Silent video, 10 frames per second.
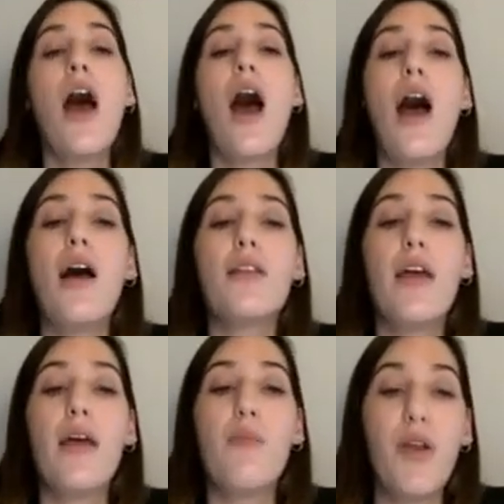and
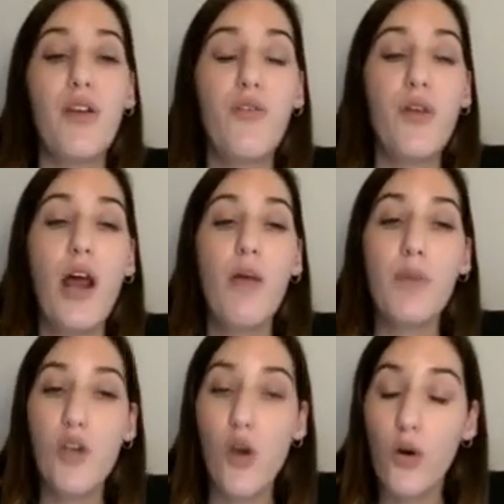peripheral
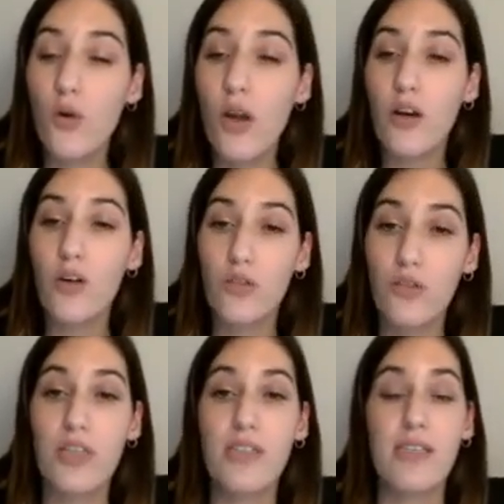binocular
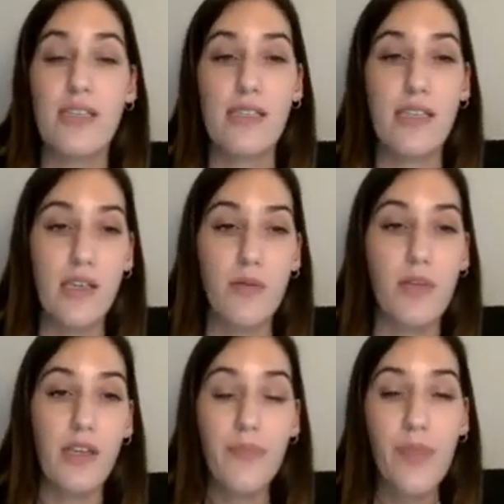contrast
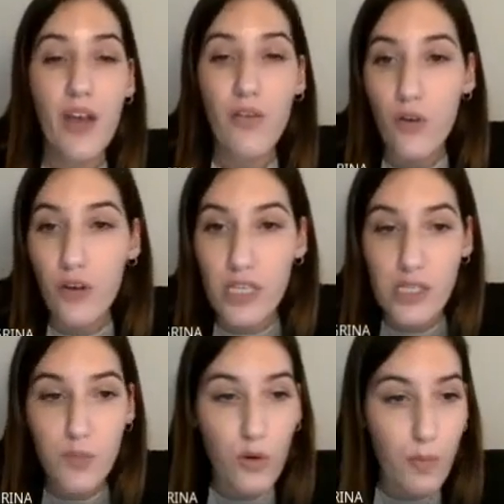sensitivity. For
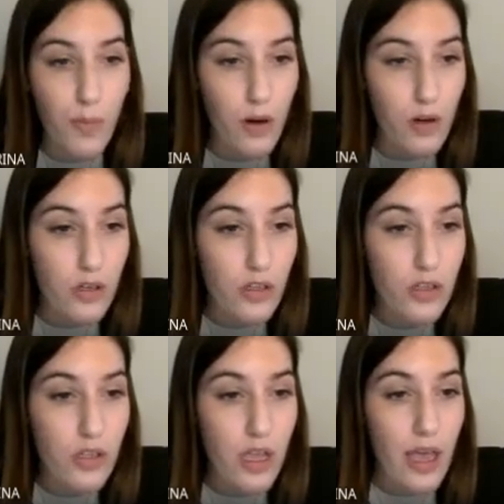this
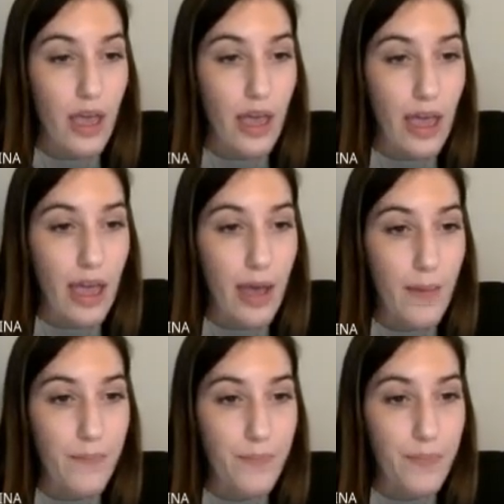purpose,
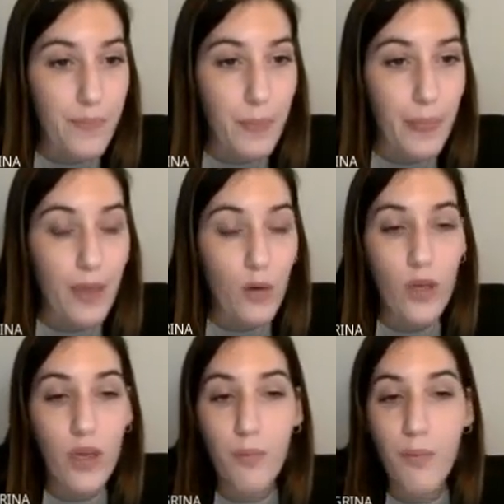
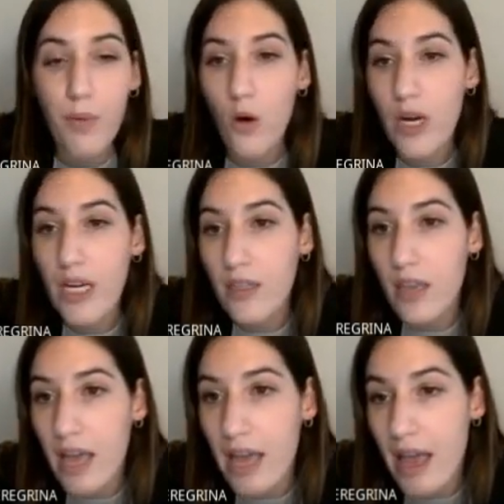we employed
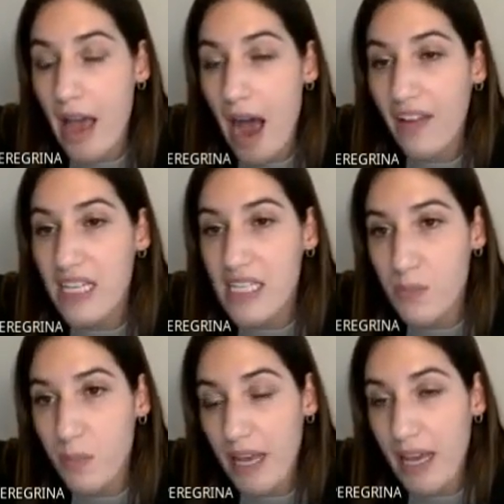a
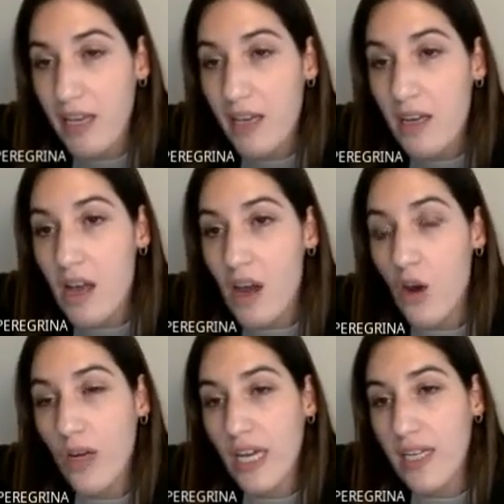display
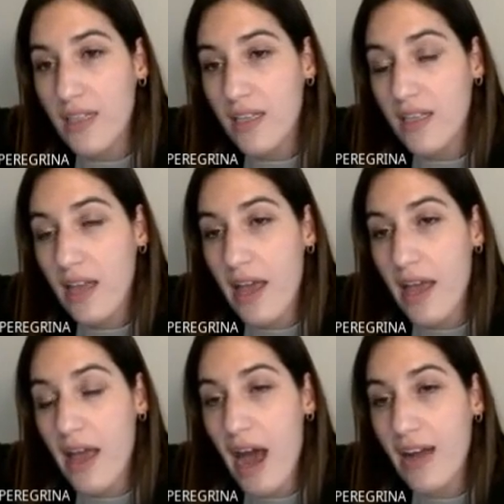located
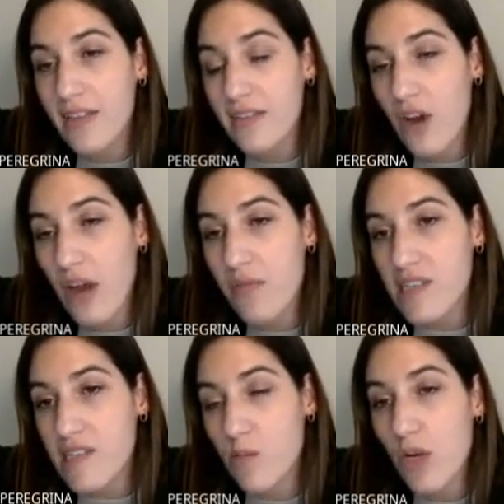at the driving
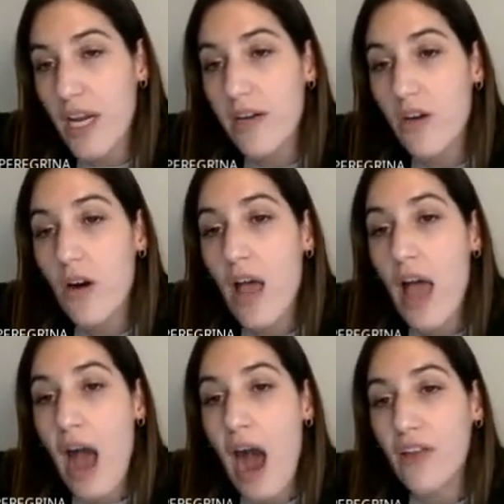simulator
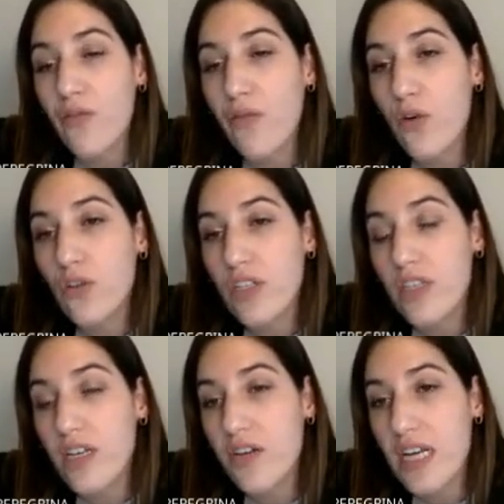at 40
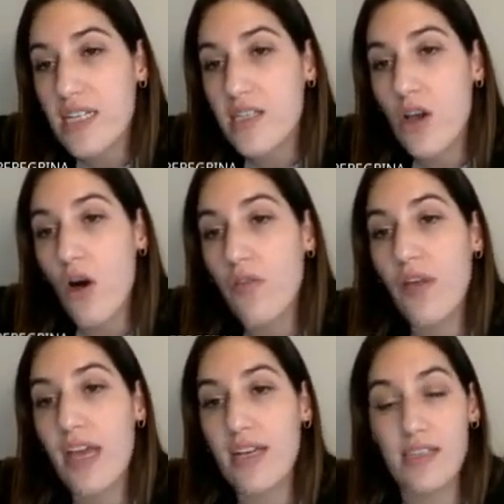degrees of
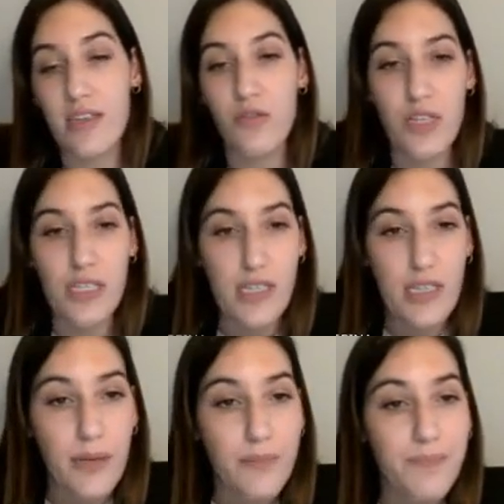eccentricity.